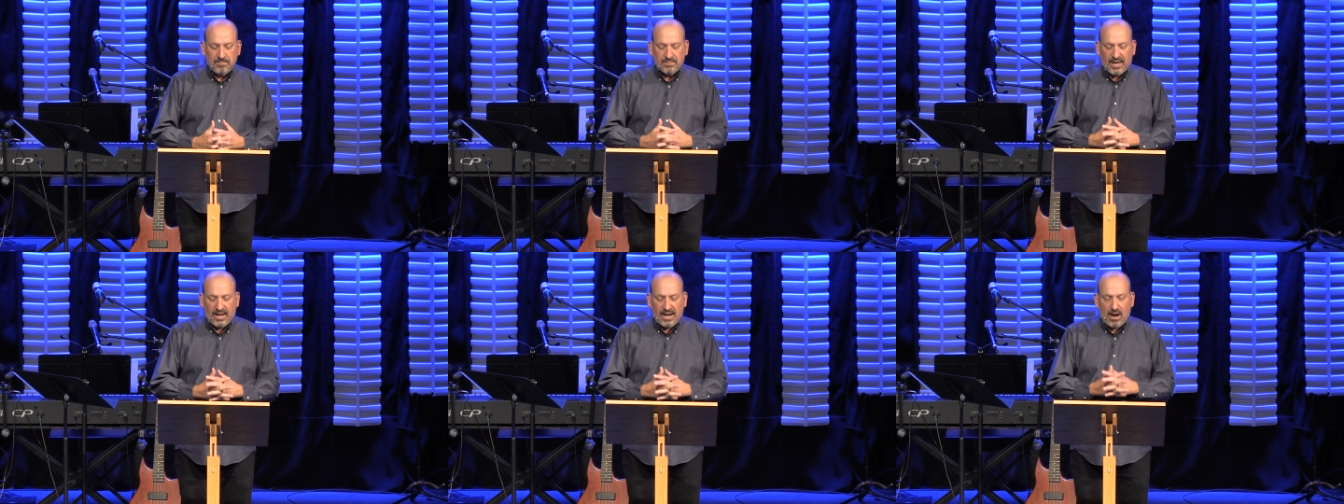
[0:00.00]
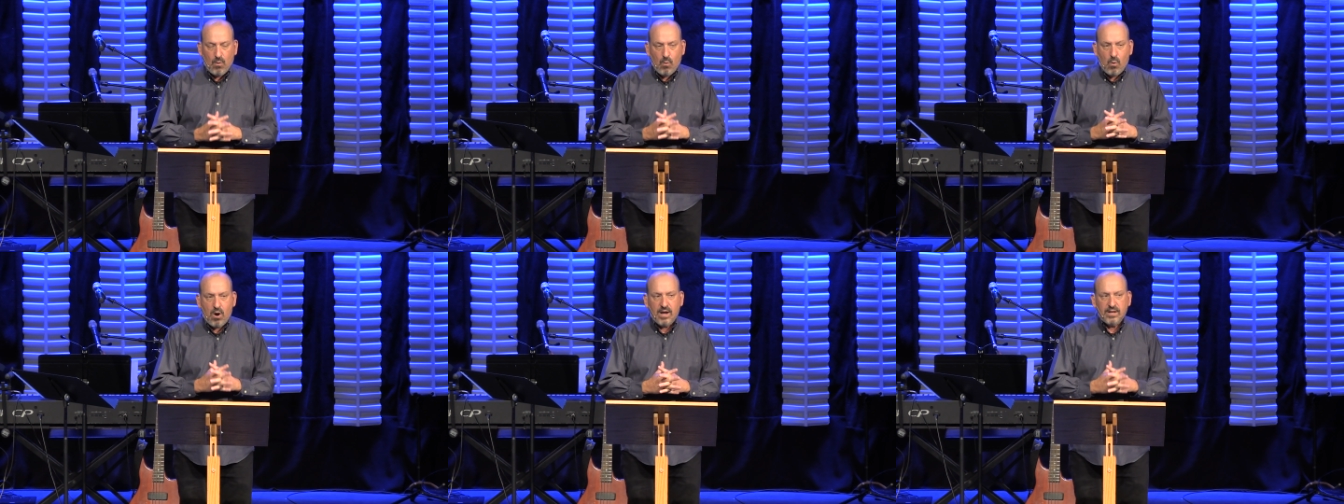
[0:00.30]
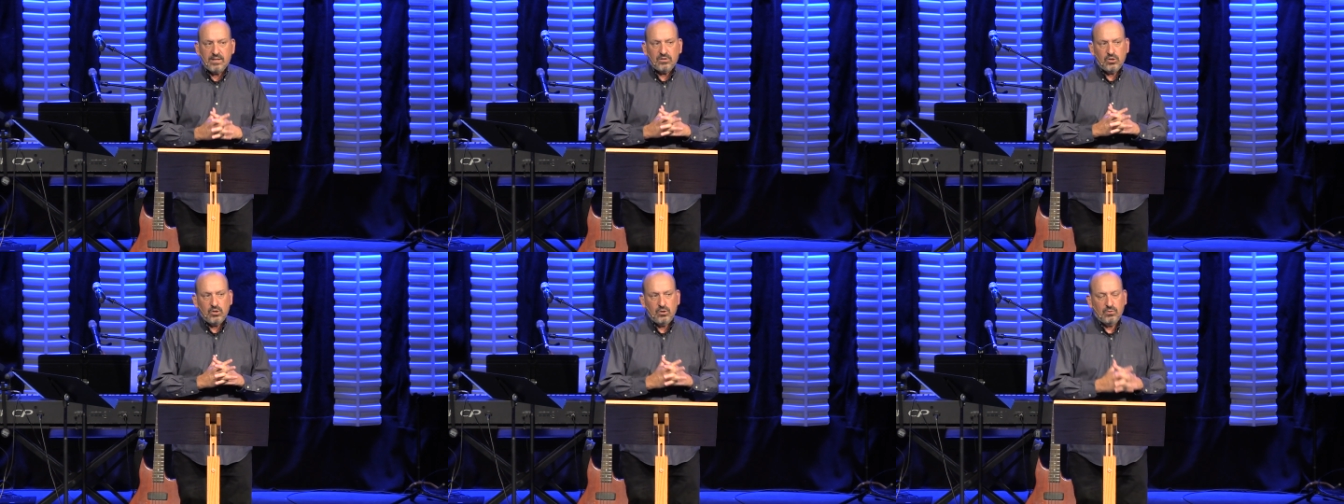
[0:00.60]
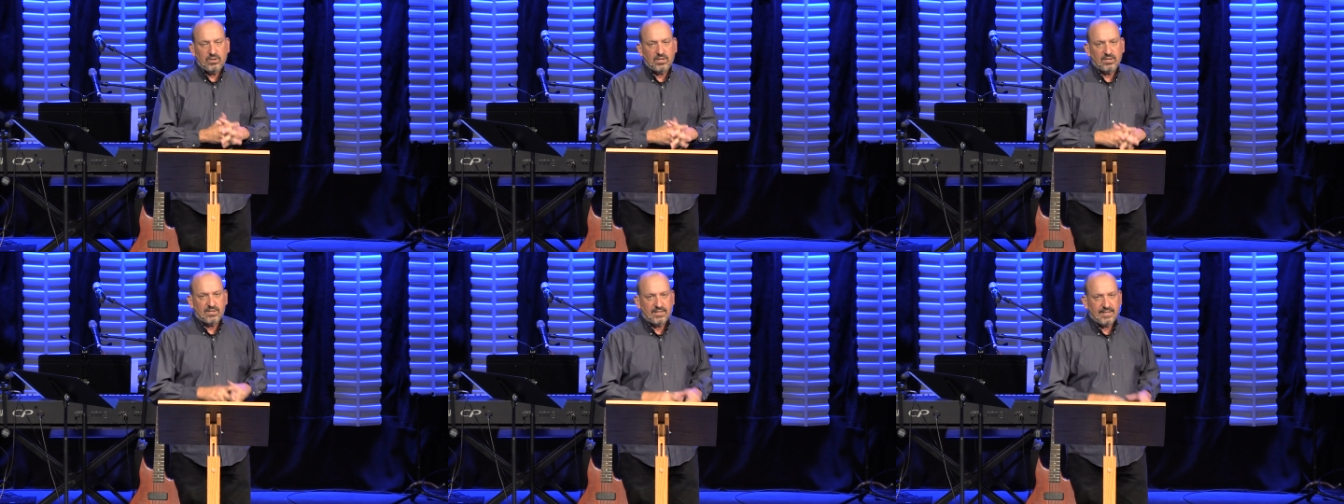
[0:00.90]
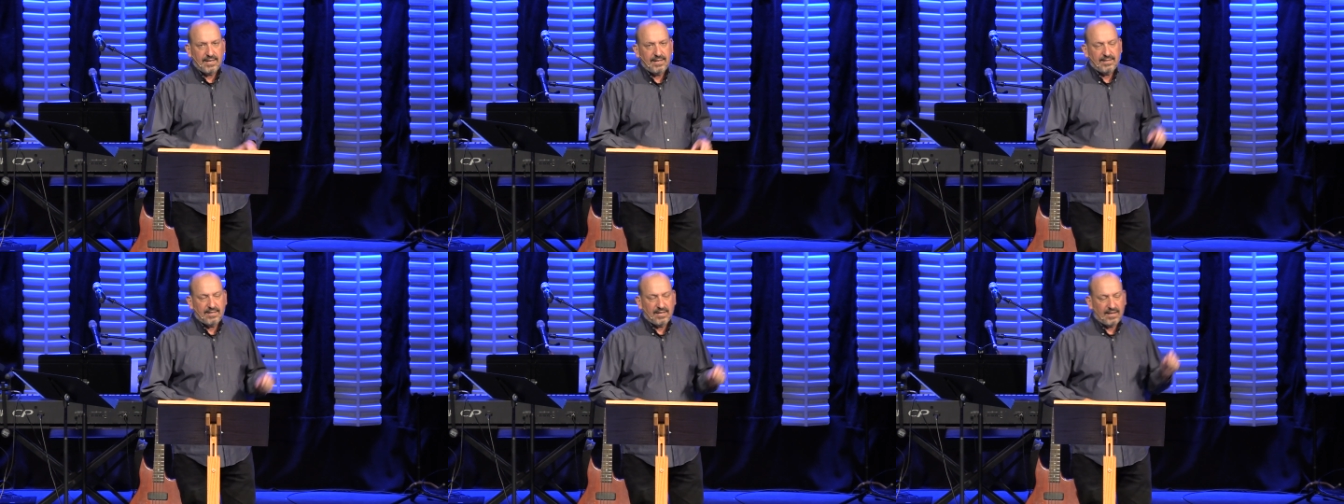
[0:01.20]
And I want you to
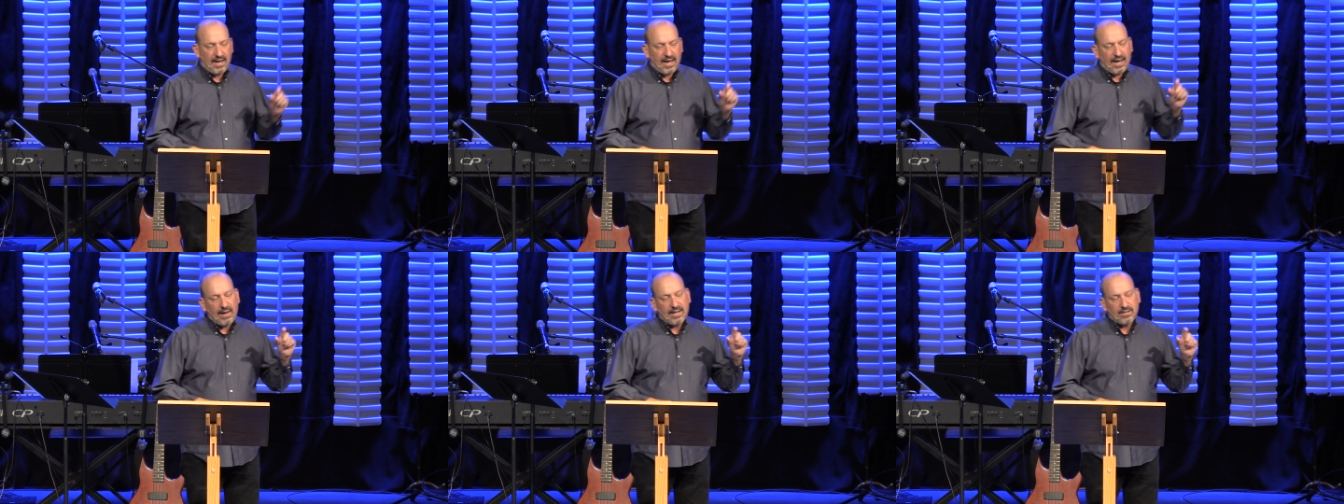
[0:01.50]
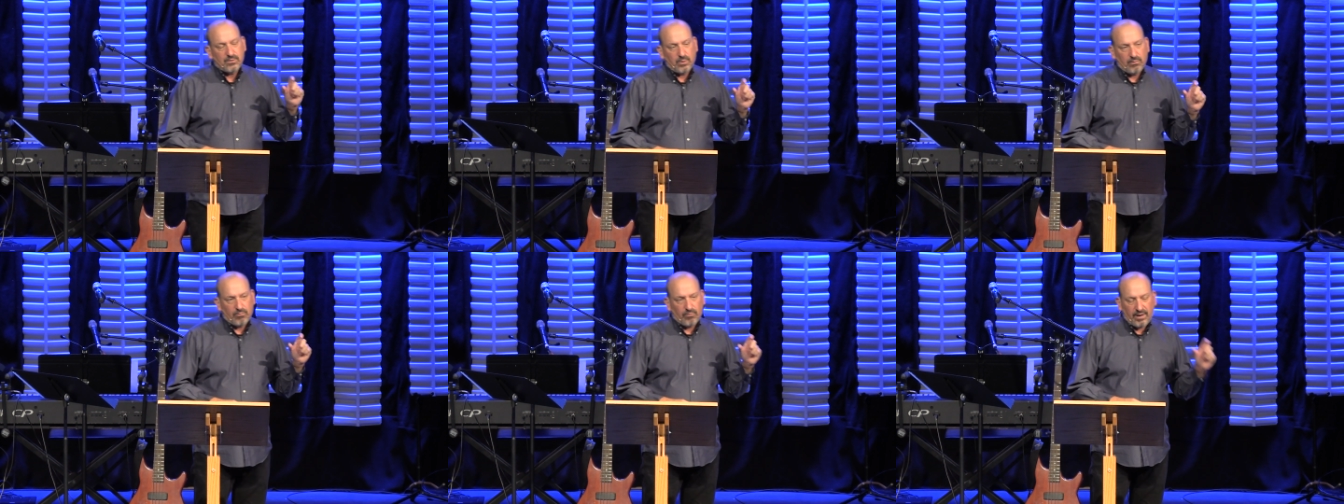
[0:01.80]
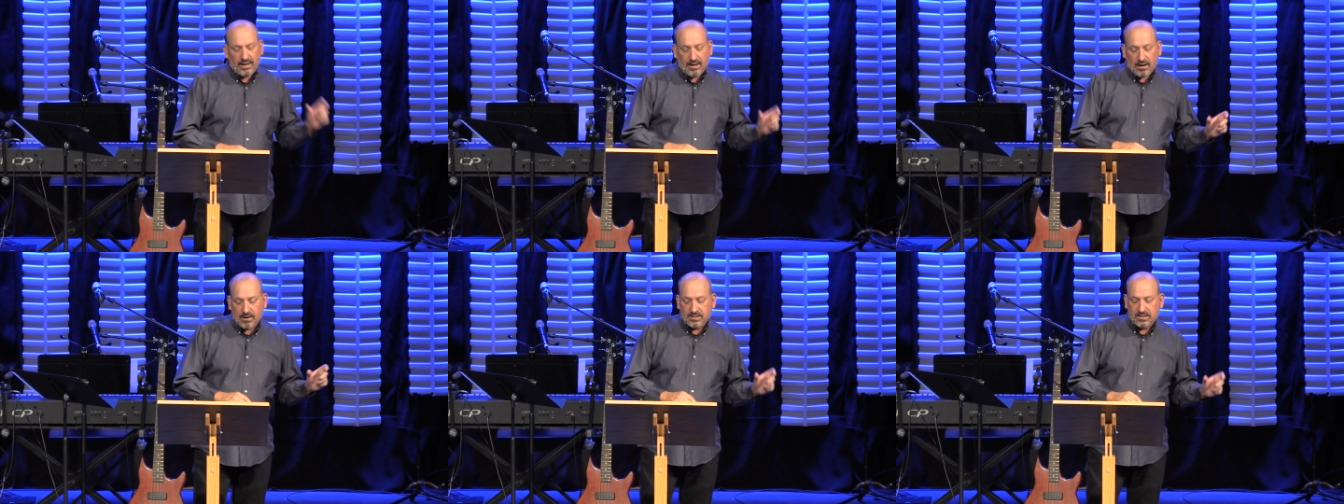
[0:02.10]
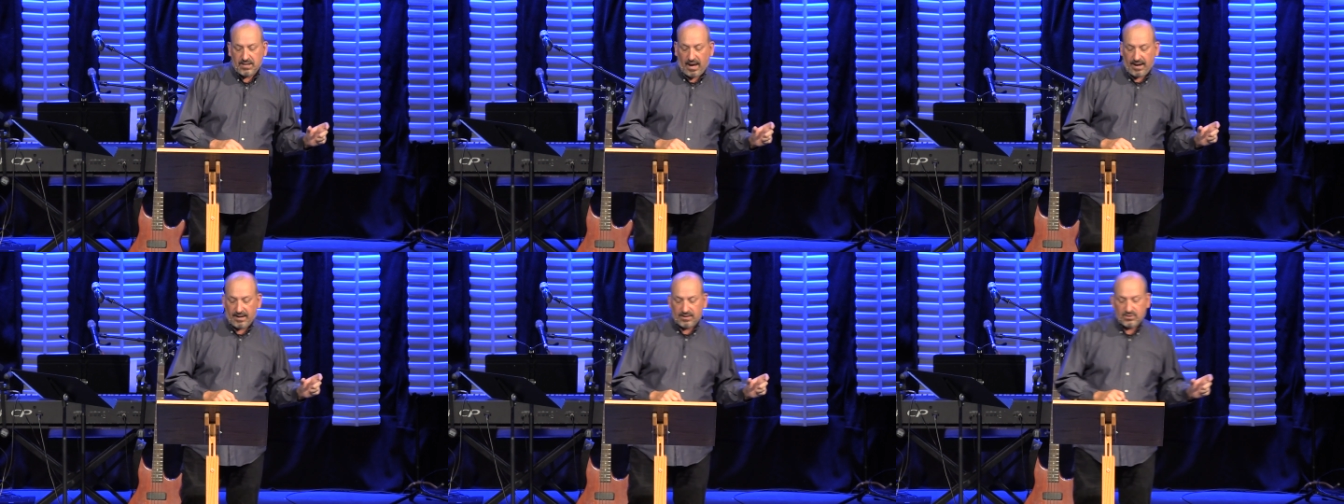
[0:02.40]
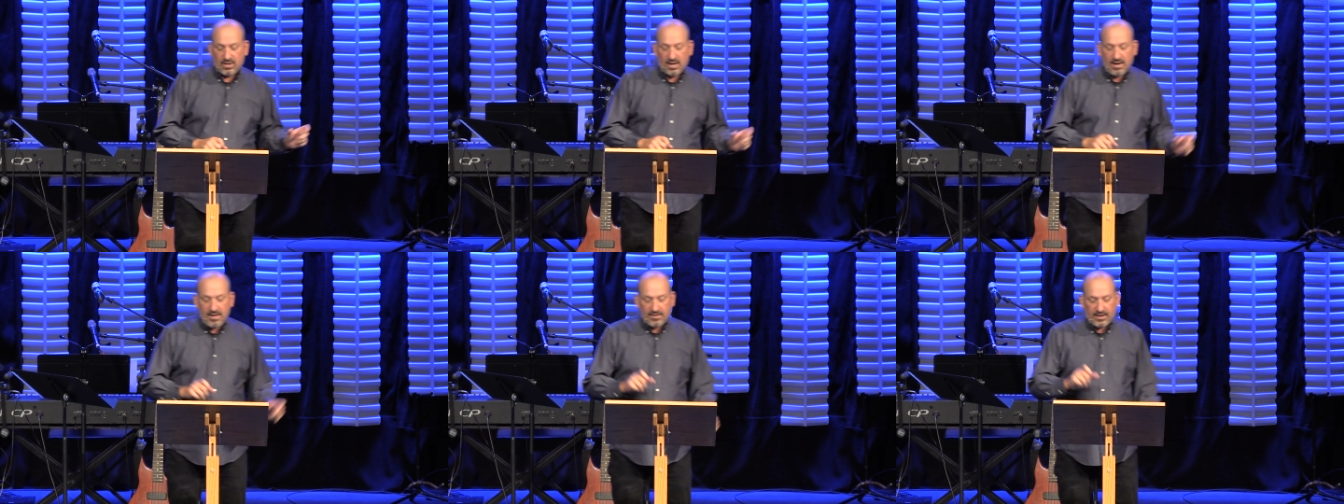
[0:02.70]
see today, as we read our
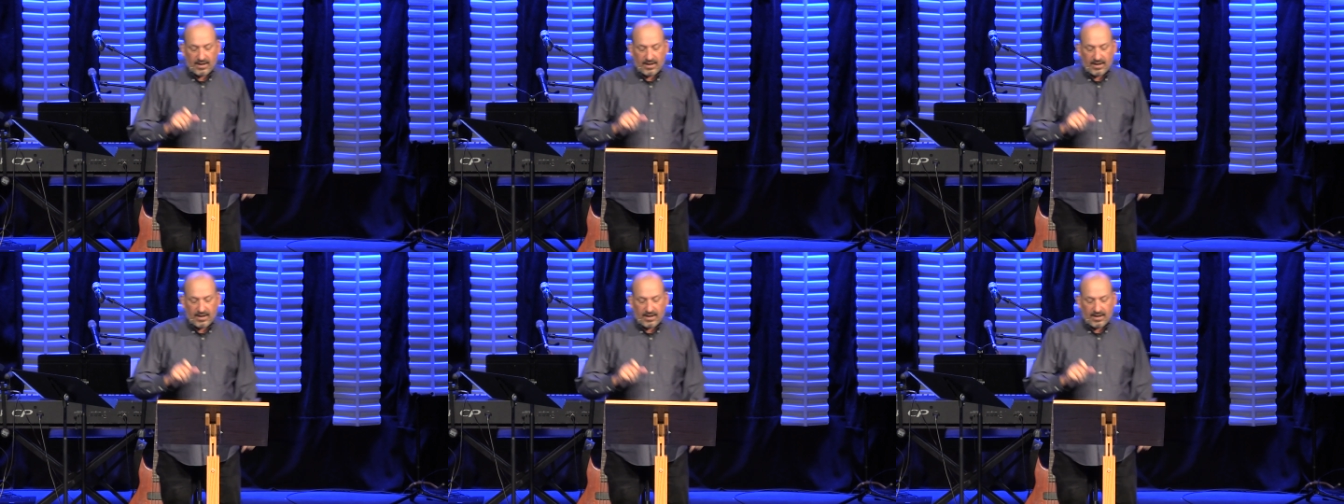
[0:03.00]
text,